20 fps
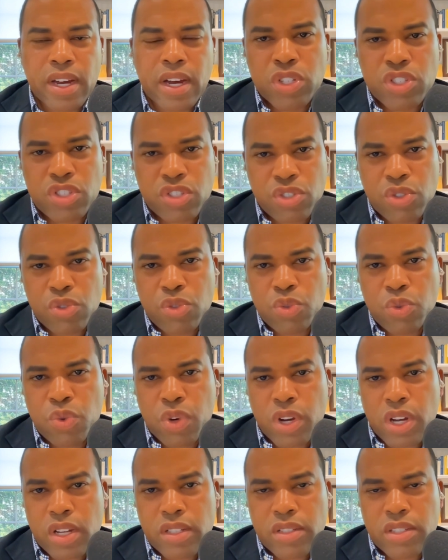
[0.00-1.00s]
I went
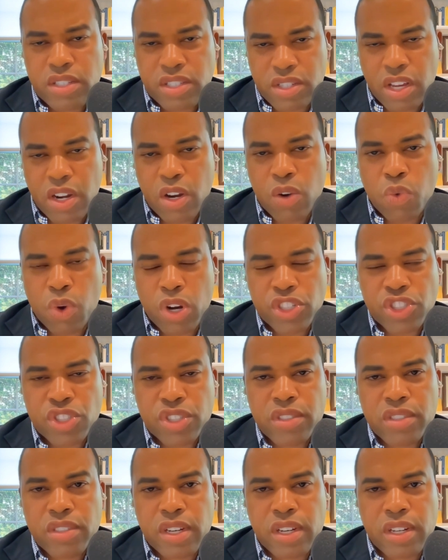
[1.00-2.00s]
to study
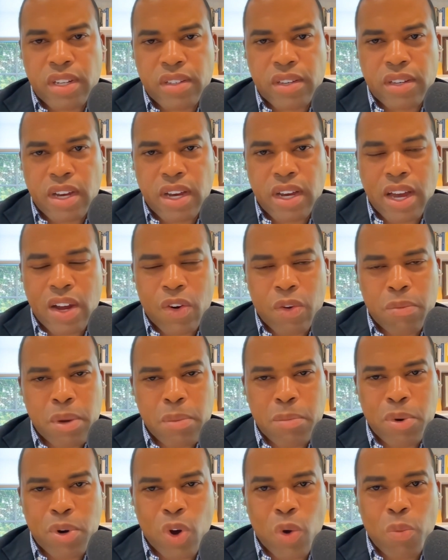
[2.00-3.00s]
Russian, and I
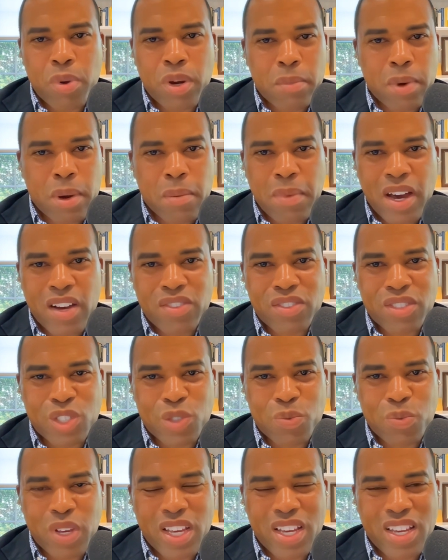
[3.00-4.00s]
remember opening my mouth
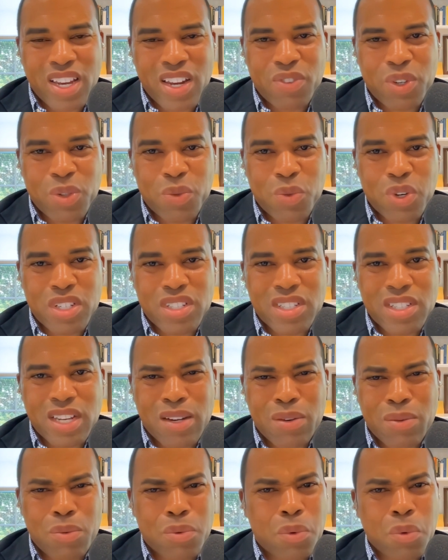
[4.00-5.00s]
to speak and everyone
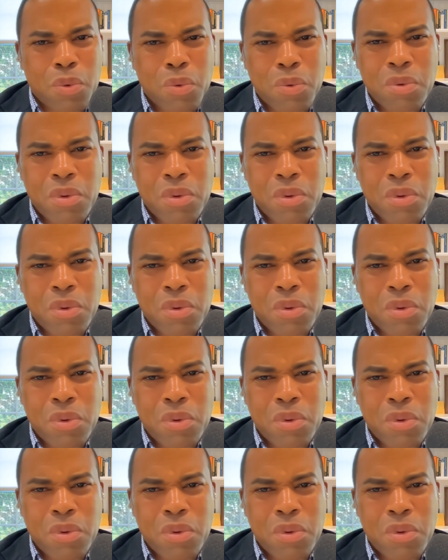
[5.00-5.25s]
saying,